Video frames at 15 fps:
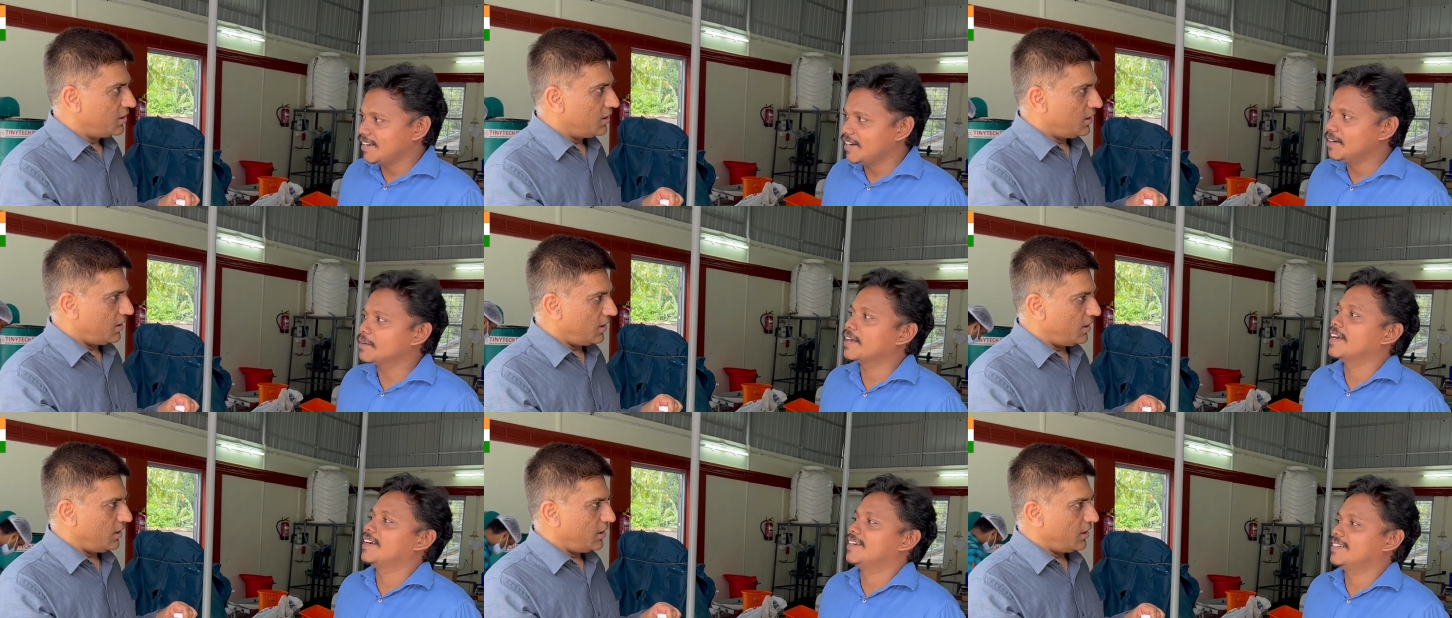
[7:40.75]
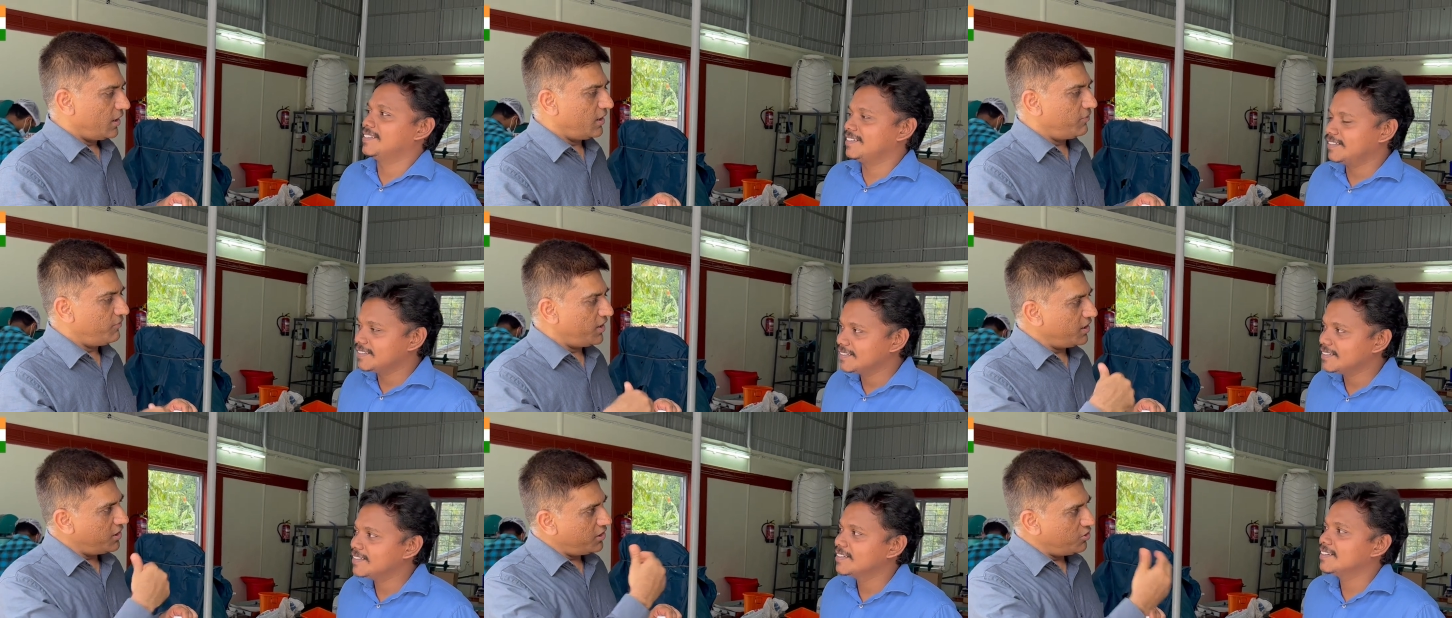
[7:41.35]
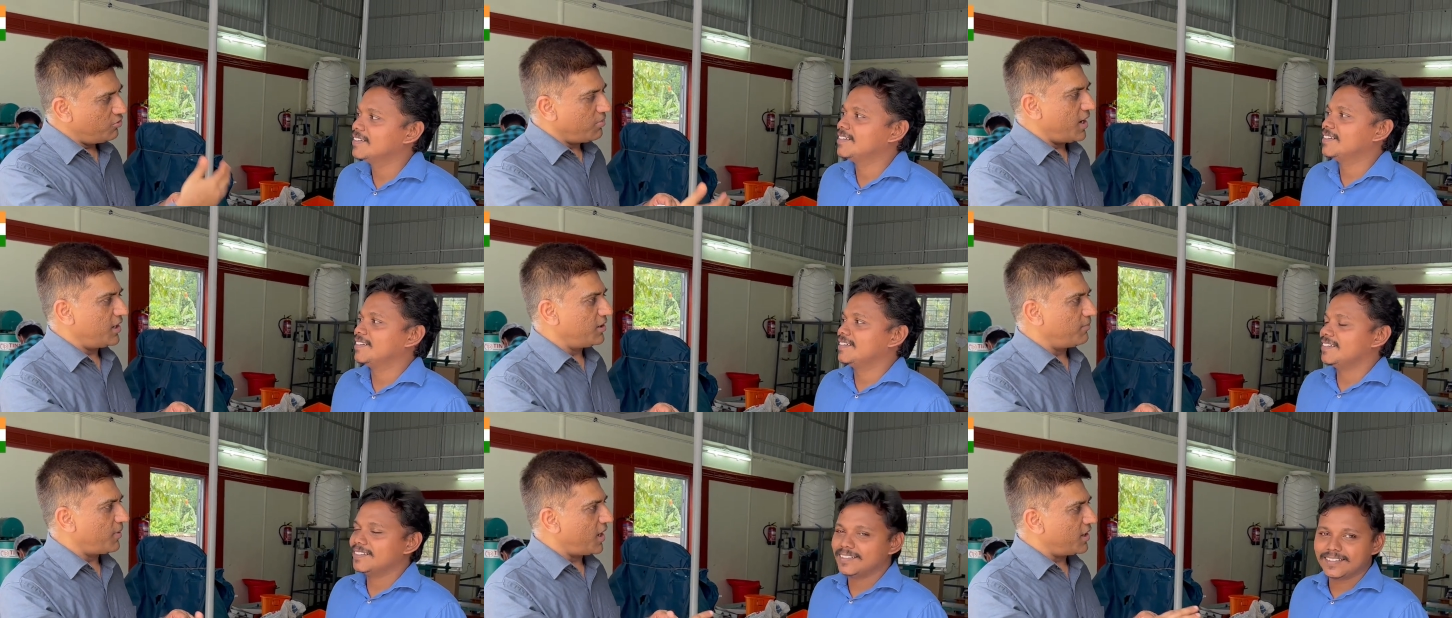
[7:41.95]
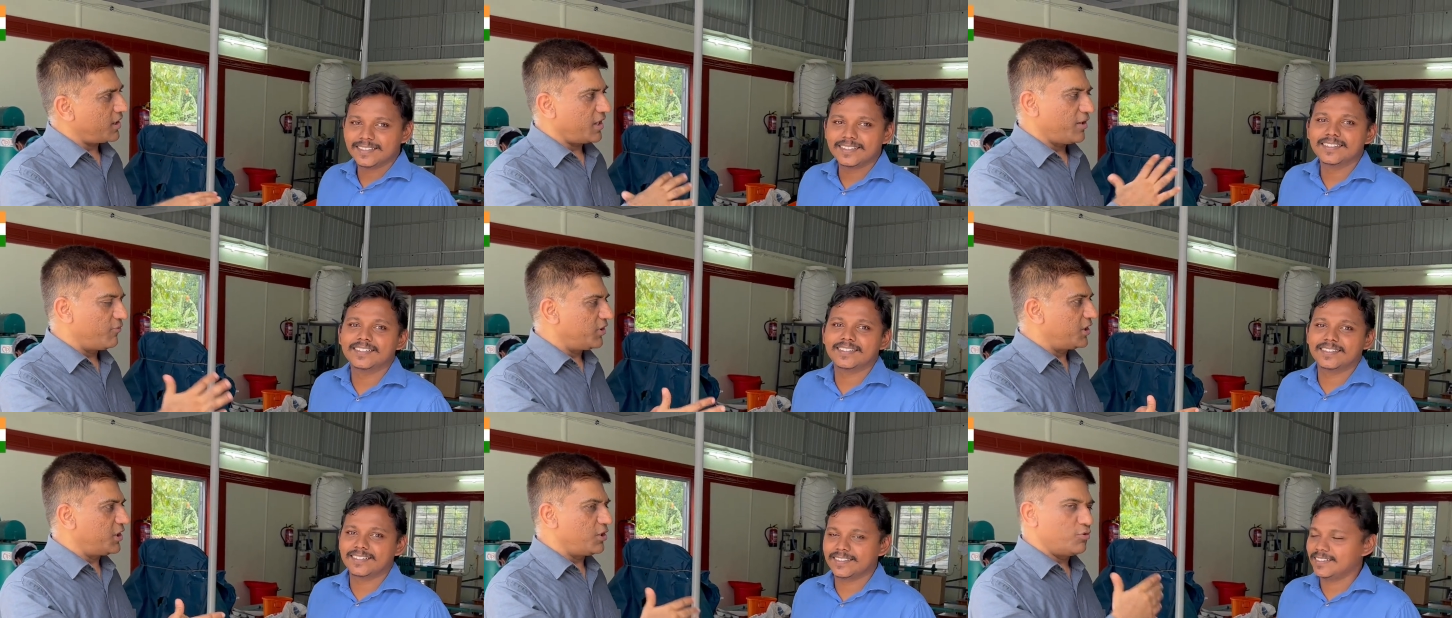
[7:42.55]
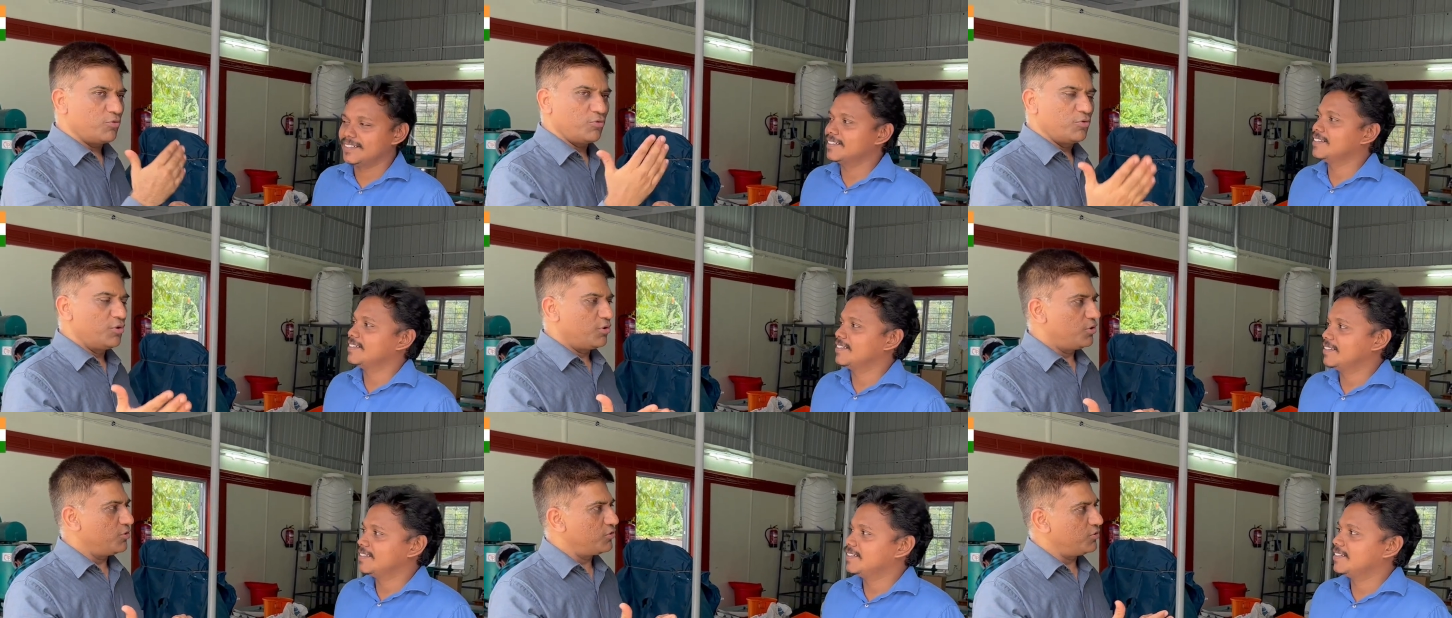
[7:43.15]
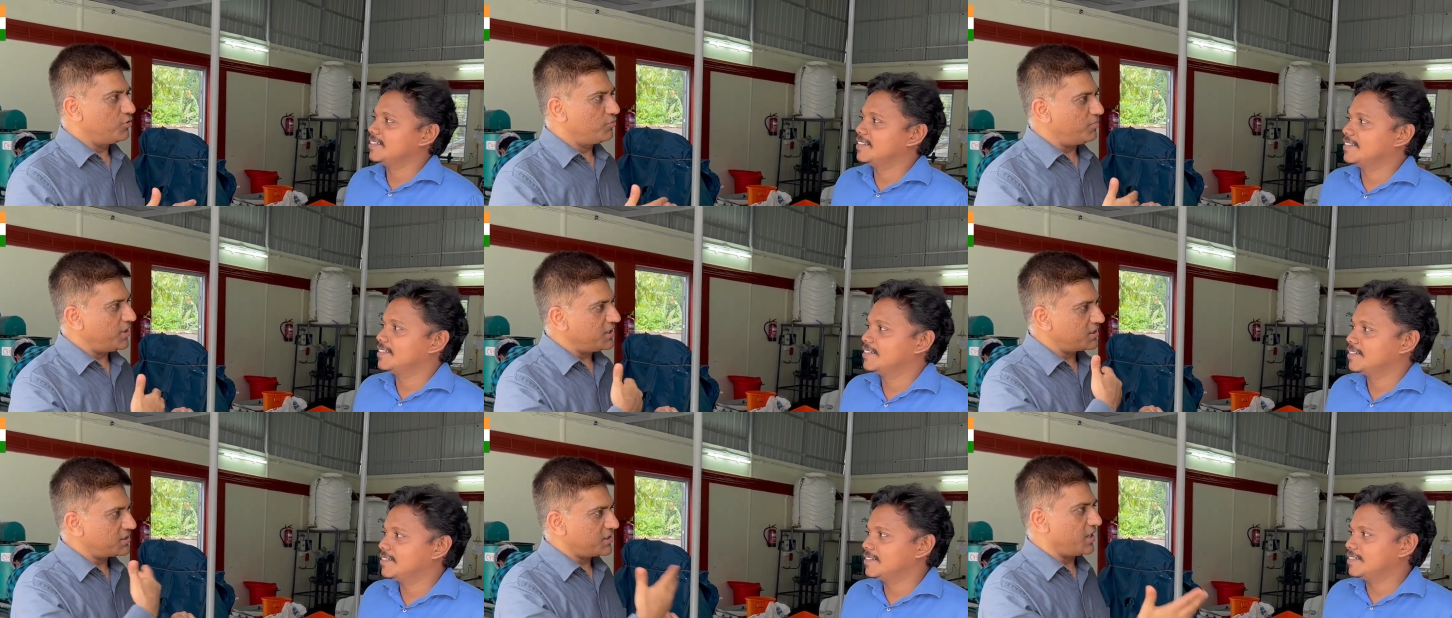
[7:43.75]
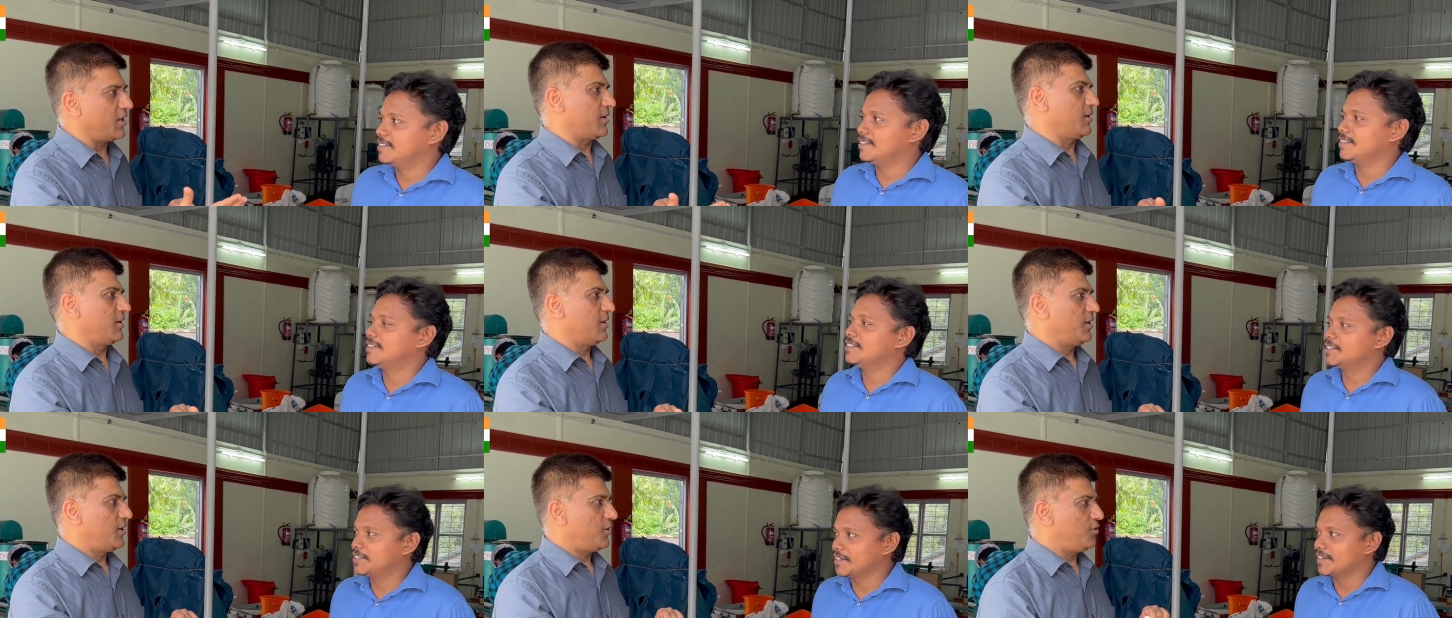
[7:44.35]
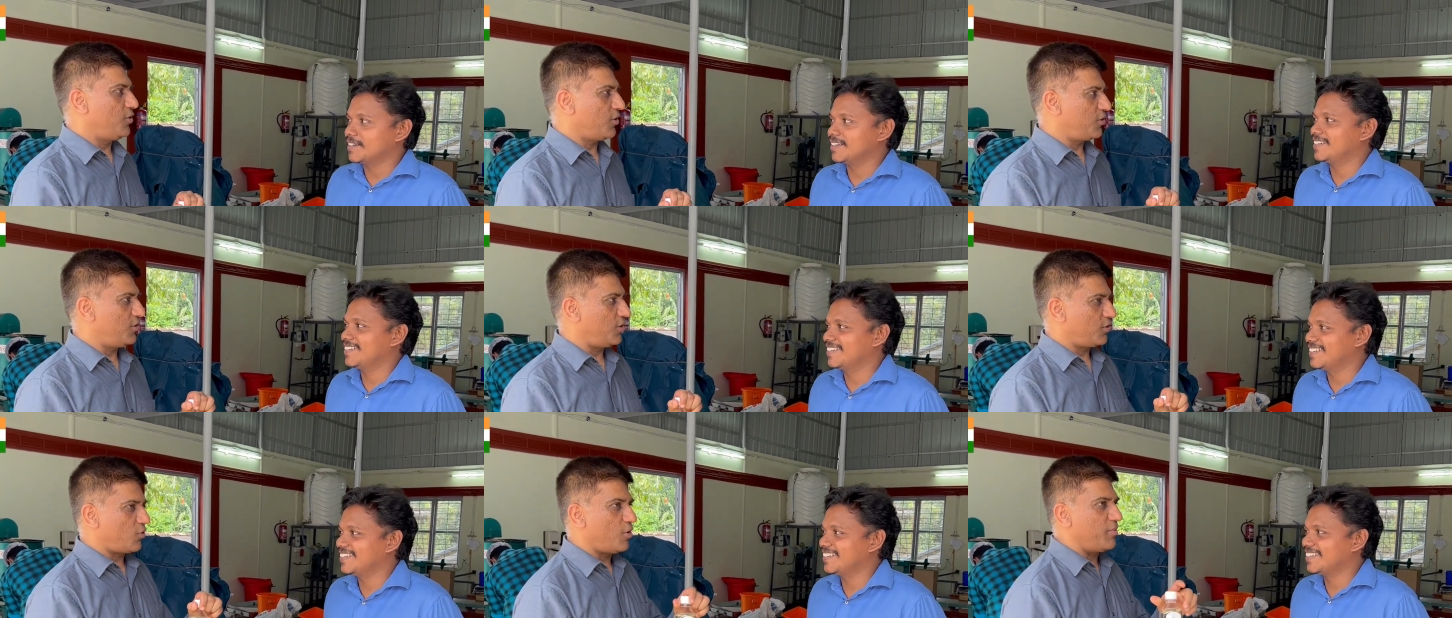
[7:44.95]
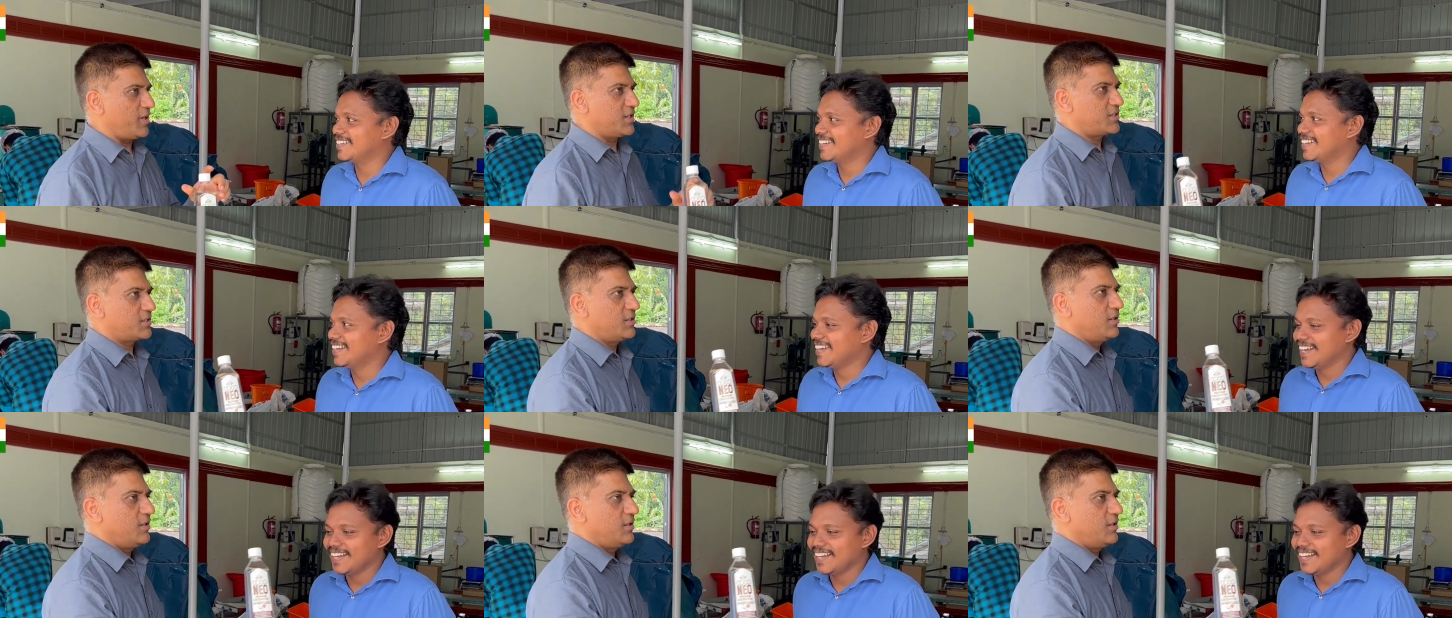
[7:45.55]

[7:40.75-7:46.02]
Speaker 1: Okay. And when did you buy the plant and everything? You please share. Sure. your comments.